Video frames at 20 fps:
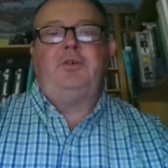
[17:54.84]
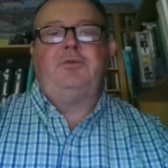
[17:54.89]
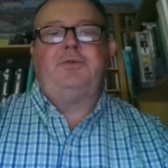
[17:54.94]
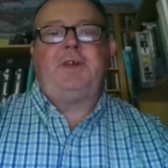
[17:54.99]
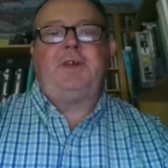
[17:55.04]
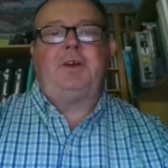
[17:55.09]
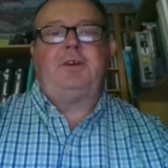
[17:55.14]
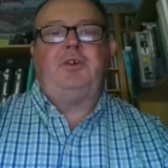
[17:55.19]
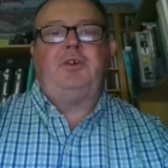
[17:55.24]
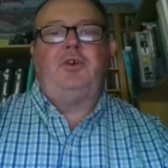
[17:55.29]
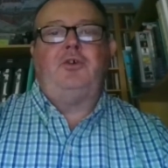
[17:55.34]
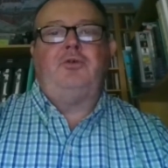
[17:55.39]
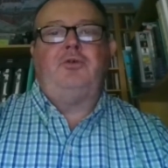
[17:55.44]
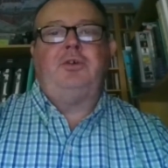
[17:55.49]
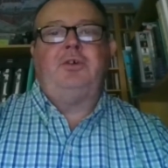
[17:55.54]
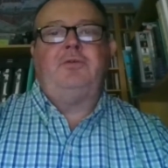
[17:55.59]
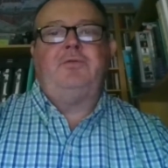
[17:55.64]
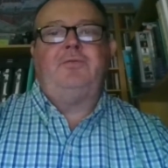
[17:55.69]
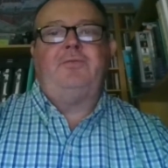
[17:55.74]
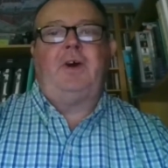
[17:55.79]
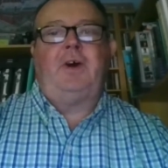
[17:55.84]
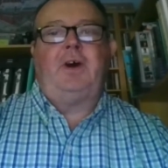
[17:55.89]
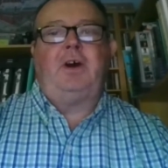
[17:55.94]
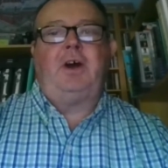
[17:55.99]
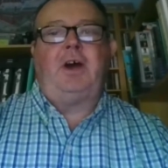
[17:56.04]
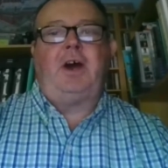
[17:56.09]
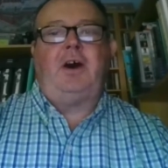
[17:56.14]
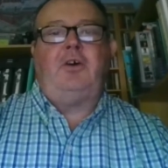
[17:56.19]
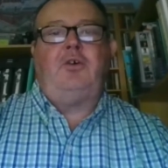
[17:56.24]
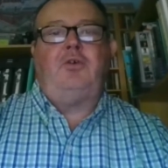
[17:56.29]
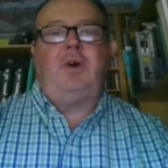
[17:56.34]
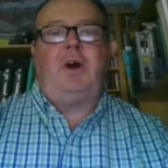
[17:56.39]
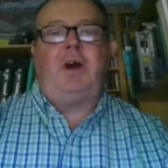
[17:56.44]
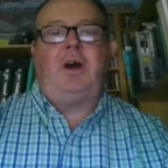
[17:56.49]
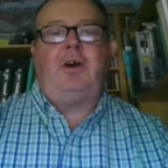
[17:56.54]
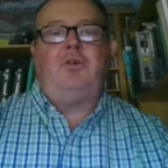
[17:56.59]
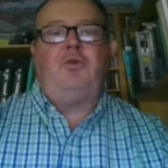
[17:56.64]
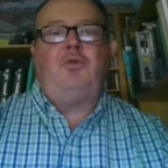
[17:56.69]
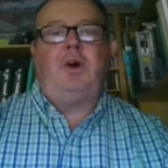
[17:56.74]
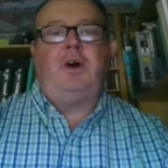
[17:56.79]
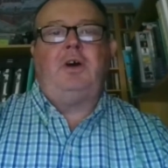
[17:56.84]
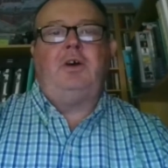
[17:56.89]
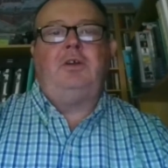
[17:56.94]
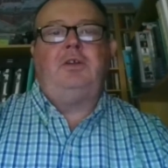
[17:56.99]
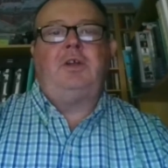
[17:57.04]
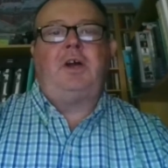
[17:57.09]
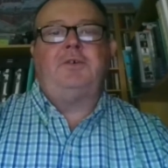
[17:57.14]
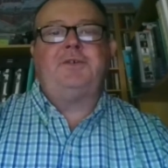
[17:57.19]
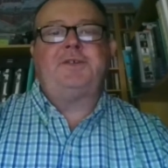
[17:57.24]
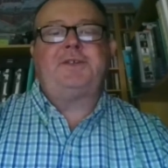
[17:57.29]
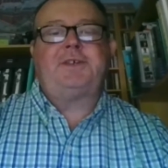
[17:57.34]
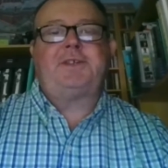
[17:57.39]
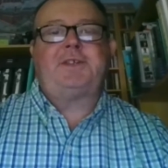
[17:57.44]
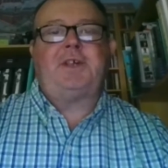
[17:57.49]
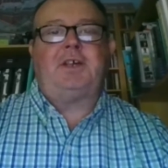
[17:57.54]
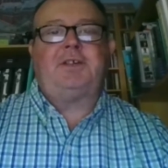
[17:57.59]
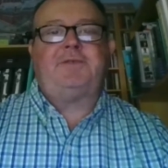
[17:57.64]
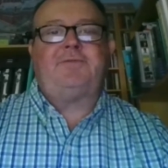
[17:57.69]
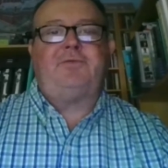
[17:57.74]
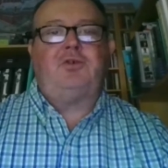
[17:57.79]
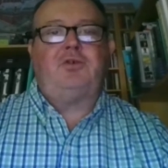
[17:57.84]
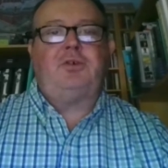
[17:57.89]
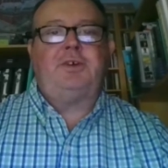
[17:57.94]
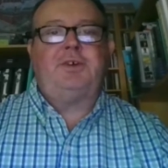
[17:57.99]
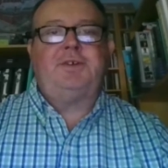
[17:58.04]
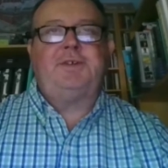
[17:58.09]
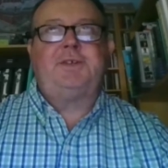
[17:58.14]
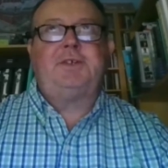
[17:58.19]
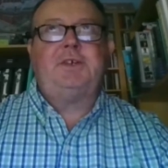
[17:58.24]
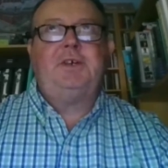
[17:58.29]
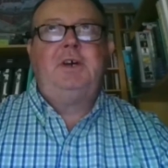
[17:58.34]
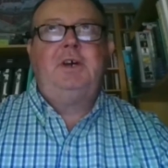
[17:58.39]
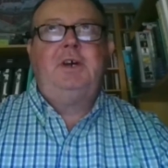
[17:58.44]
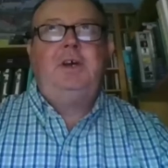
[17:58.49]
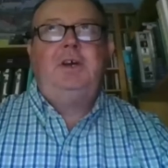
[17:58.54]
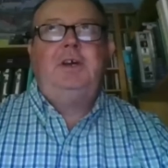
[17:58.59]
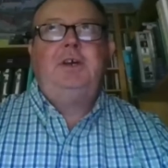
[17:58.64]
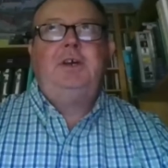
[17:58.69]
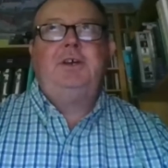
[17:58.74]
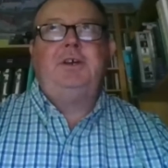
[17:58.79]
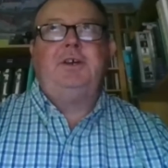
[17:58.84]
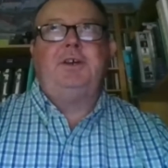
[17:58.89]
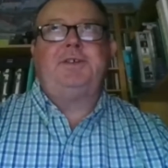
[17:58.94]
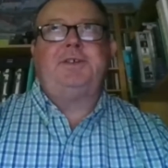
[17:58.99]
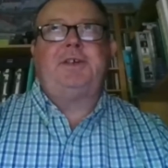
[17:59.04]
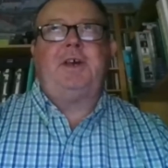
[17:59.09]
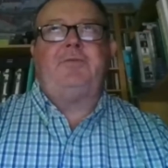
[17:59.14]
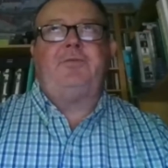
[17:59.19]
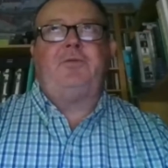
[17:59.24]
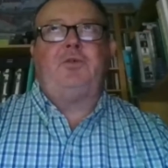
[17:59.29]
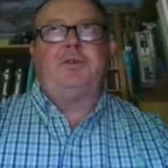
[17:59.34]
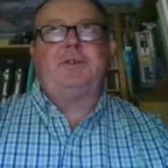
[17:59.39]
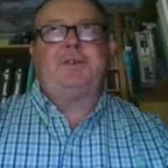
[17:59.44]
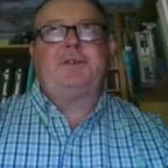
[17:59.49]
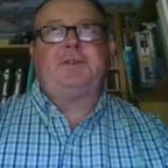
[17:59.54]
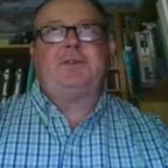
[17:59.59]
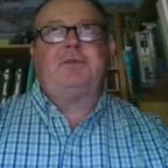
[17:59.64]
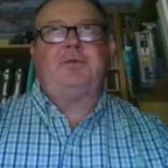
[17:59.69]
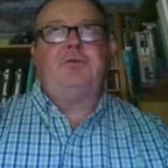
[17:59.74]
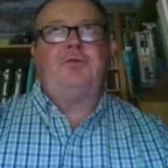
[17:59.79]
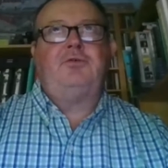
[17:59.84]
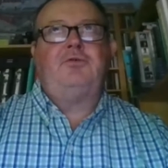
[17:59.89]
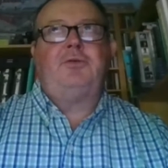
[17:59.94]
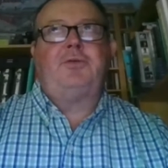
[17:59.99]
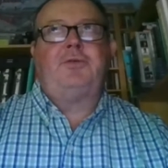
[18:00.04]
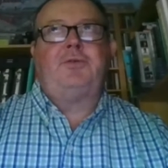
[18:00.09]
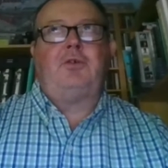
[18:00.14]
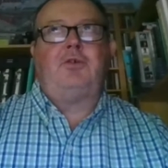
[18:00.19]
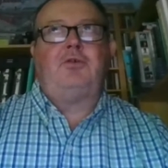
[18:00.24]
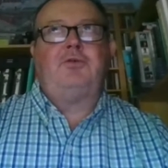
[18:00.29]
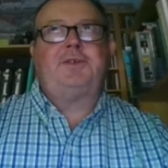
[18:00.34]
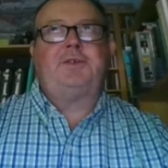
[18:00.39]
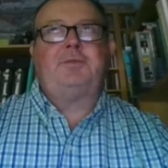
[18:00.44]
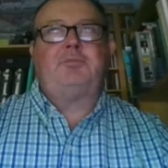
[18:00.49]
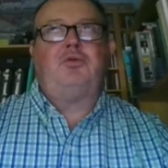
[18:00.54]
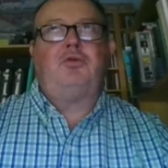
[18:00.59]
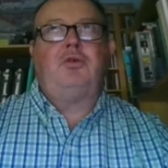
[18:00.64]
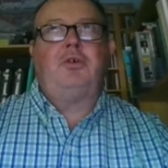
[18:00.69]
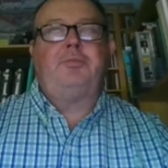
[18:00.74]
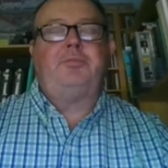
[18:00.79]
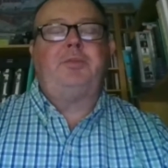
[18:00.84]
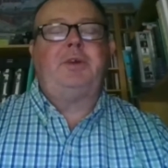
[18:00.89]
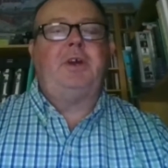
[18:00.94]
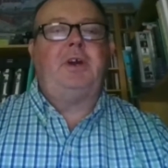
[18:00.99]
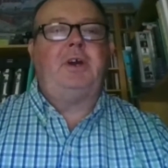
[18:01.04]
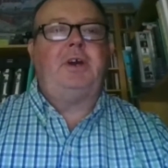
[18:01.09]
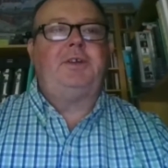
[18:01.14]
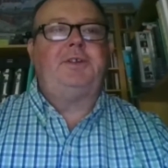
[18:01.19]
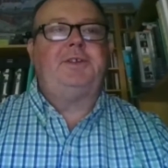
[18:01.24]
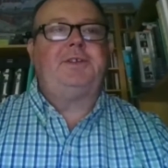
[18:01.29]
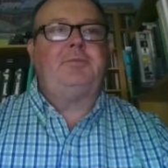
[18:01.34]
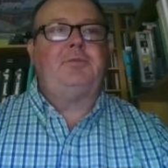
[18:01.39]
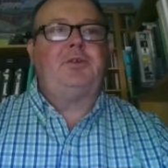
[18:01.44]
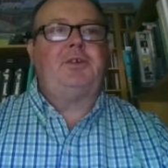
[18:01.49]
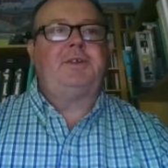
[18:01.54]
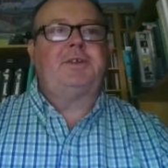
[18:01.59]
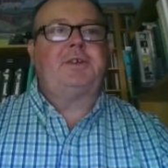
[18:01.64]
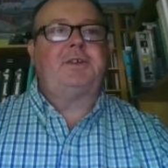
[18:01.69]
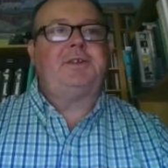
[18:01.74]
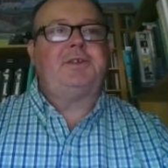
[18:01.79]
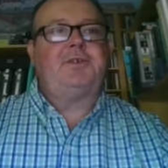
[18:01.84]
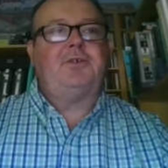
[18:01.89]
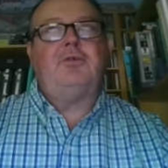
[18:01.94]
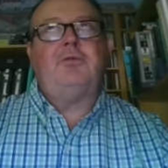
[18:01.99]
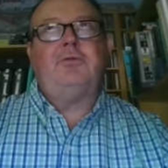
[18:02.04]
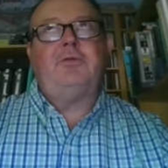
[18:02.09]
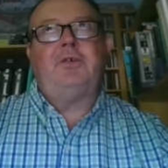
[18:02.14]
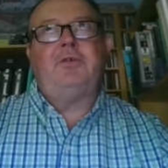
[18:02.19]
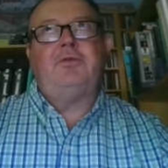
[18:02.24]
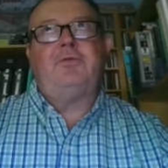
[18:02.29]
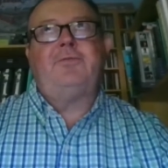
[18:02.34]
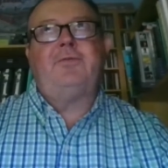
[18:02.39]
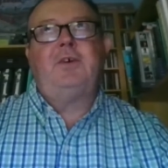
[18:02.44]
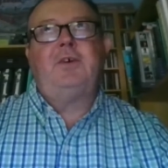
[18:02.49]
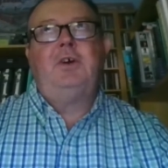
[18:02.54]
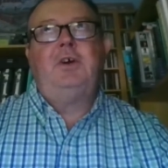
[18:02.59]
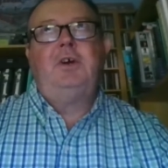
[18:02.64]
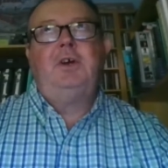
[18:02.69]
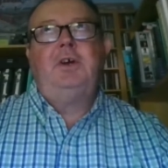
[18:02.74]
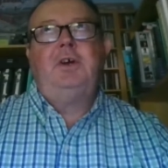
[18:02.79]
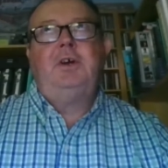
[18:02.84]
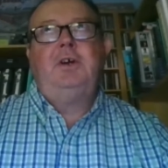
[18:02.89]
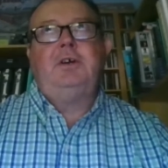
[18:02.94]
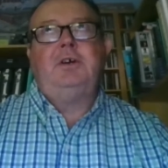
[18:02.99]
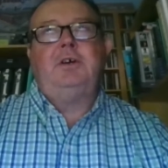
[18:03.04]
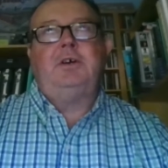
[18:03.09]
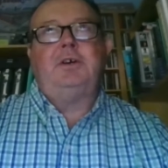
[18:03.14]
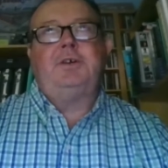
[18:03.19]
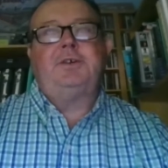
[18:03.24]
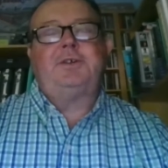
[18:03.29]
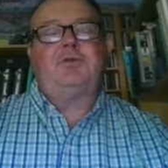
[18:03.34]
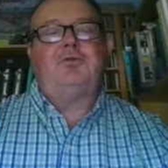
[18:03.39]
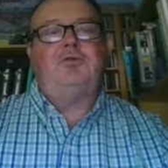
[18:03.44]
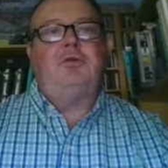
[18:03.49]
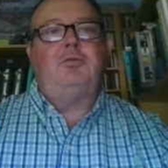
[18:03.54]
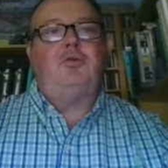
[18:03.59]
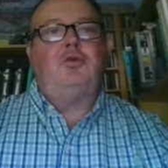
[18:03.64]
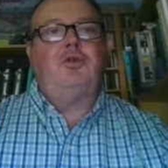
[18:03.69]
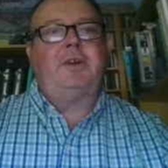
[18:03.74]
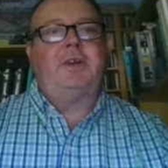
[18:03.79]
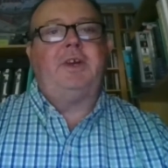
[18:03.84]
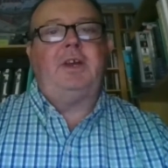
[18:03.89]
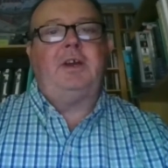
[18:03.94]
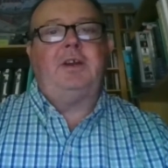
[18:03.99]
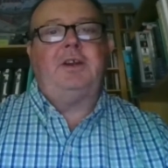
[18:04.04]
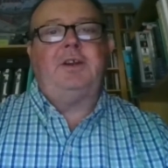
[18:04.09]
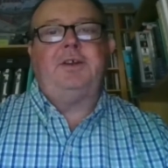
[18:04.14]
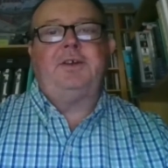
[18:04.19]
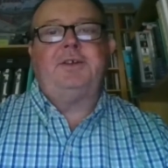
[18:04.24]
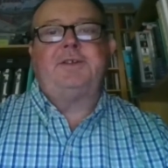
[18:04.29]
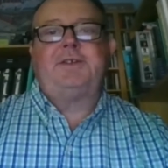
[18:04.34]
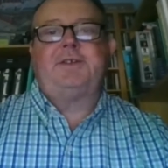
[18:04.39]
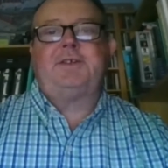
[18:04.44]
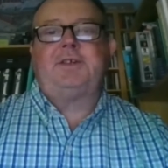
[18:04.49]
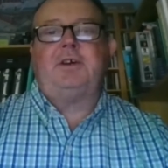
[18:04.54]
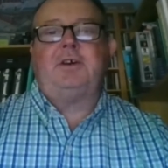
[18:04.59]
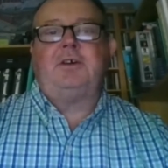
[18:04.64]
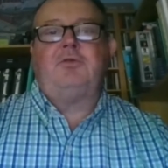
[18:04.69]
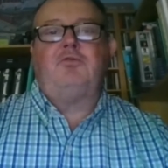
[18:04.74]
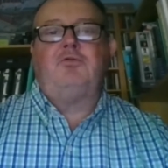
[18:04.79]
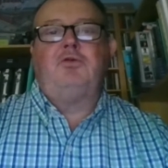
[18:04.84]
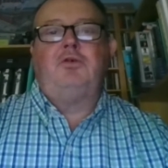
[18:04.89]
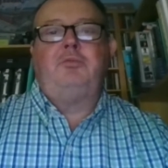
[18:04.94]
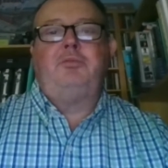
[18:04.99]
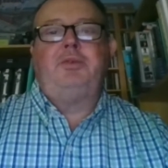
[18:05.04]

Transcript: take note of how successful his efforts to throw support behind some of these conservative school board candidates will